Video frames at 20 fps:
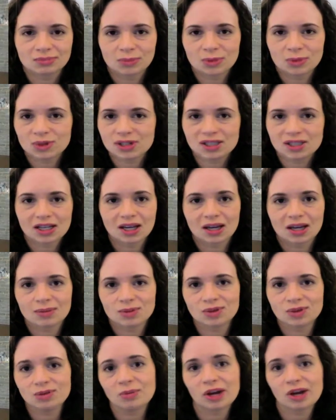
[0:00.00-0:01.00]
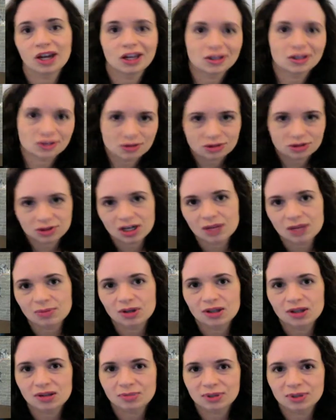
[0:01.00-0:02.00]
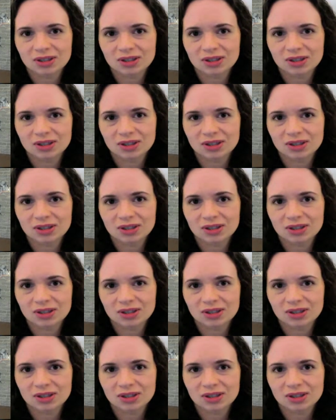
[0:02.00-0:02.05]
most of the time do the bike, do the treadmill,